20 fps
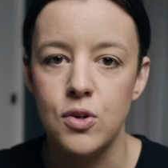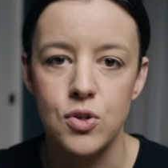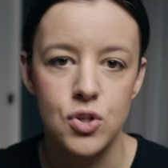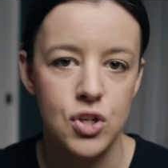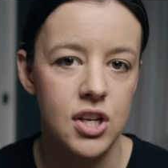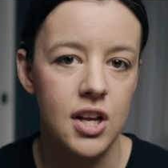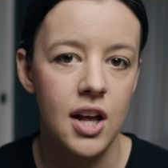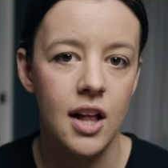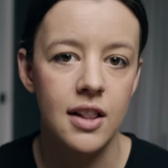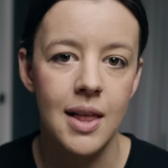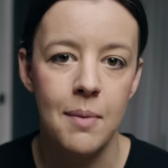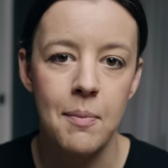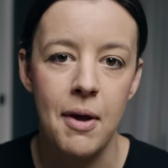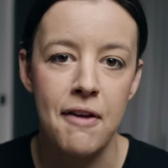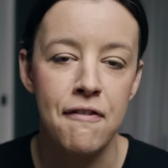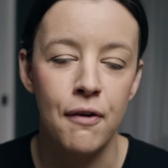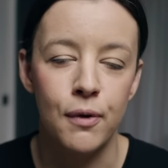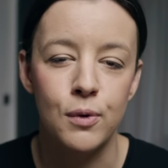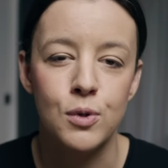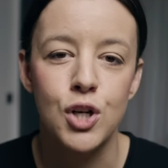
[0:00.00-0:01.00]
Usually I'll let
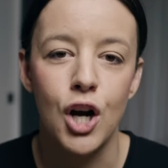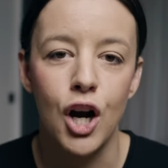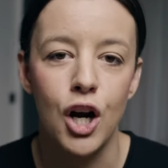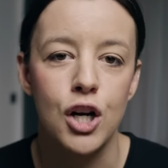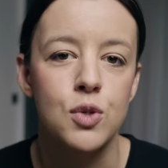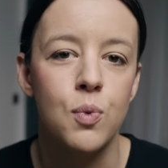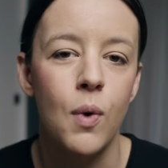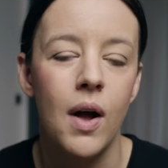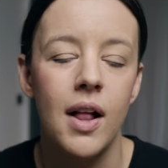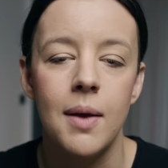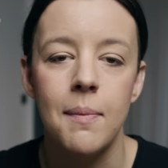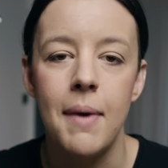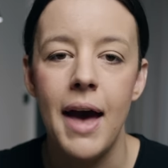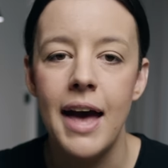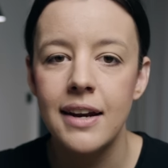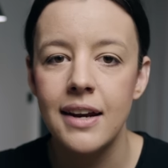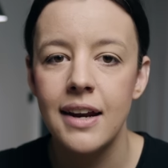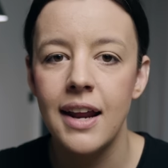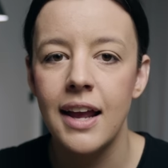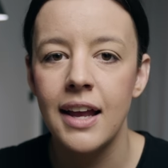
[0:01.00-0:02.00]
my phone charge while I'm
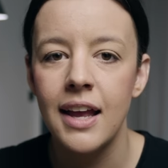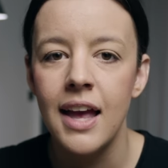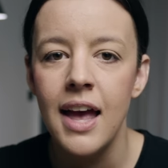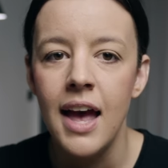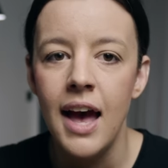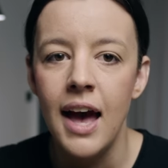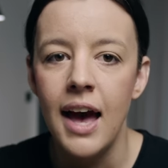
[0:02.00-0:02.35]
editing.